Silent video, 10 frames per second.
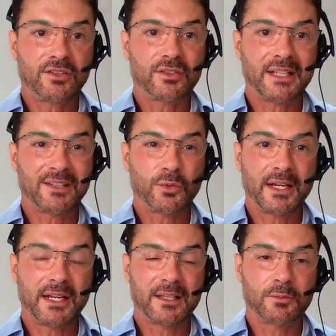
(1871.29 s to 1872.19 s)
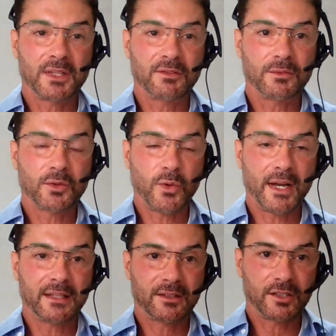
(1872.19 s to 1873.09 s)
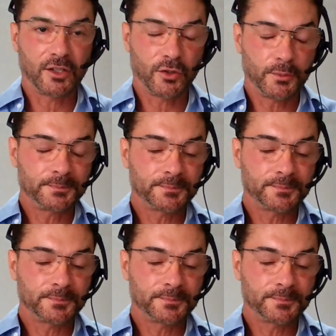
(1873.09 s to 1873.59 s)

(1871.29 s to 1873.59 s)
So that's why it has been quite slow.